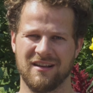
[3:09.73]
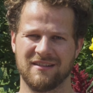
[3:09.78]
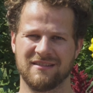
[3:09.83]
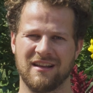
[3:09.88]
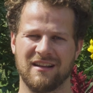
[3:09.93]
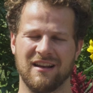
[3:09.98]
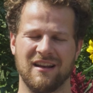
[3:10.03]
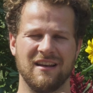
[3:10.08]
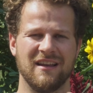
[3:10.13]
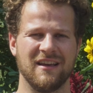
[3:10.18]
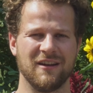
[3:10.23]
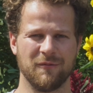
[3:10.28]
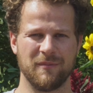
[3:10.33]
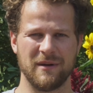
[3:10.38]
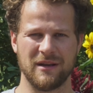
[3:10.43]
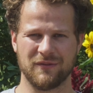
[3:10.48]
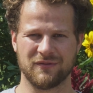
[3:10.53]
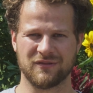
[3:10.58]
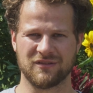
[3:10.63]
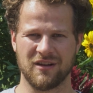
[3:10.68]
that a little
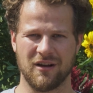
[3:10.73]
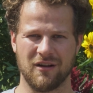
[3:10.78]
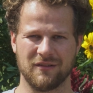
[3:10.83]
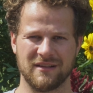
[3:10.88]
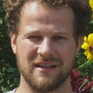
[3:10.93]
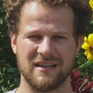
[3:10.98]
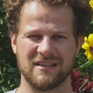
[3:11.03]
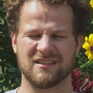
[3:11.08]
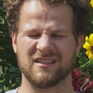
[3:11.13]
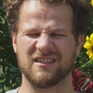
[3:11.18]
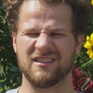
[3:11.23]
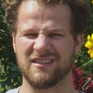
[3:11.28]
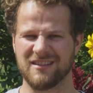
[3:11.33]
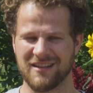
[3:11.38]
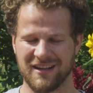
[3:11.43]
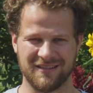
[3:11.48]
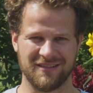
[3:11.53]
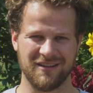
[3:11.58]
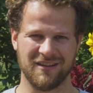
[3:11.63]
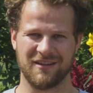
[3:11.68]
bit of salt is
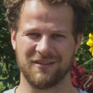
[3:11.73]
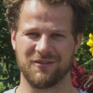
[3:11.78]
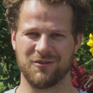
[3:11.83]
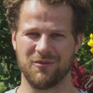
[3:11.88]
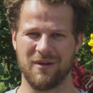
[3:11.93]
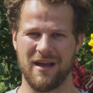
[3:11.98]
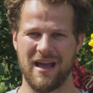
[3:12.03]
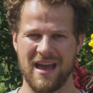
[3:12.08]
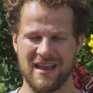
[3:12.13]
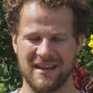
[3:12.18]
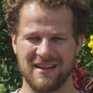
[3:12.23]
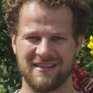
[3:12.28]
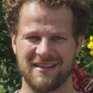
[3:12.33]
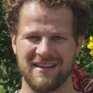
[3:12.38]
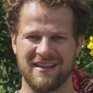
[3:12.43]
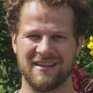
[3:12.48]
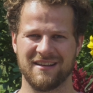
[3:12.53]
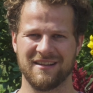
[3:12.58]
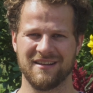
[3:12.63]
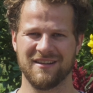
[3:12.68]
not gonna do
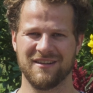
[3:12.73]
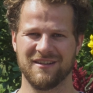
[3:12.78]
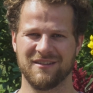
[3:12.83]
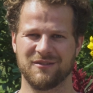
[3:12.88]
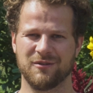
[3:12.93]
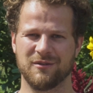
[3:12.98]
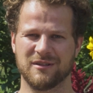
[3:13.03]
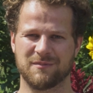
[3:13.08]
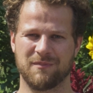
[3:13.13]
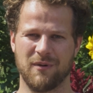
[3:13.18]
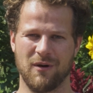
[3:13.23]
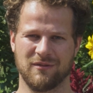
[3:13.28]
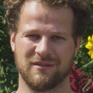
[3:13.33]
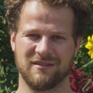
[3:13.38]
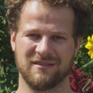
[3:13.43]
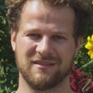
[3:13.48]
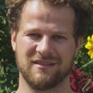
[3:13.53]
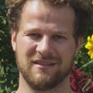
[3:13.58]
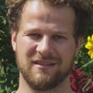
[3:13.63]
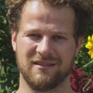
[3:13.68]
anything to its
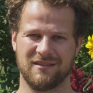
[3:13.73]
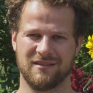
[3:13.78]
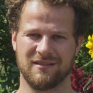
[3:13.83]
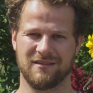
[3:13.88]
potency.